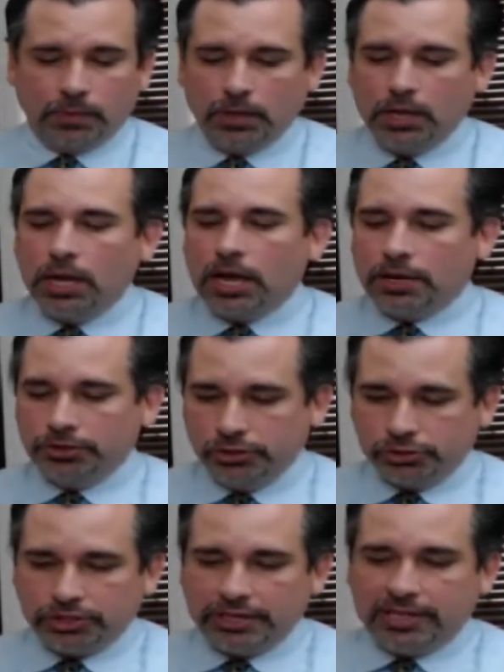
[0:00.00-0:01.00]
and
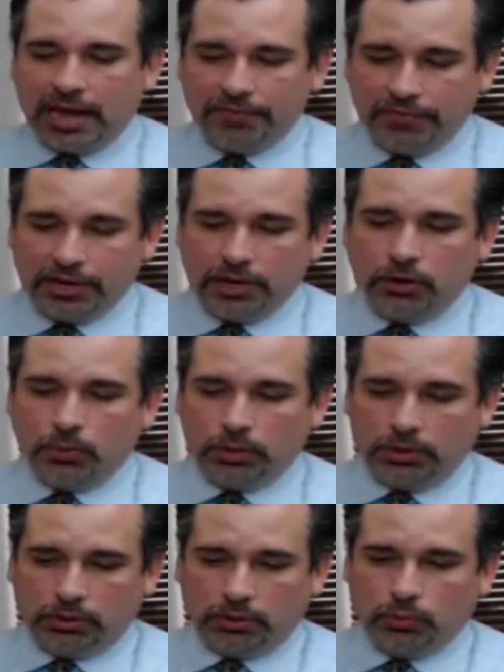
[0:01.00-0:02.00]
usually that video
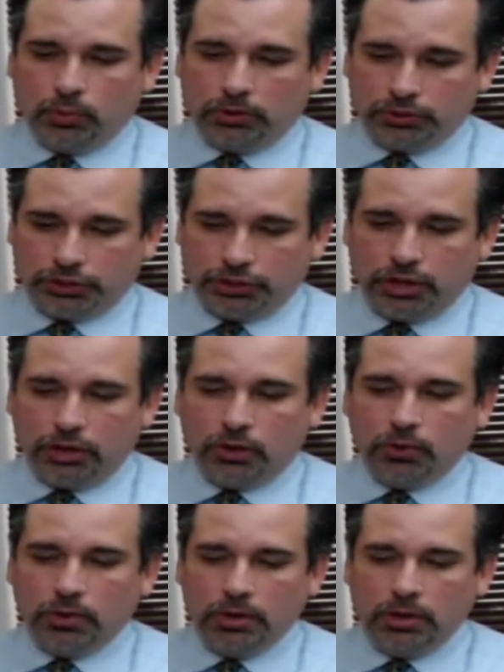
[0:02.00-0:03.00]
will
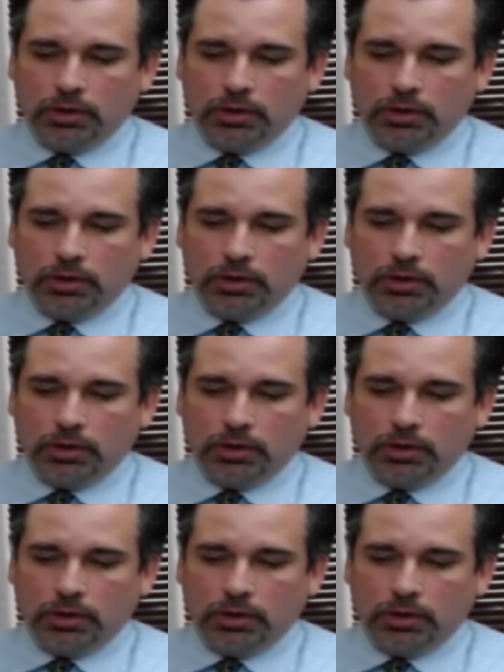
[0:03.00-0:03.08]
show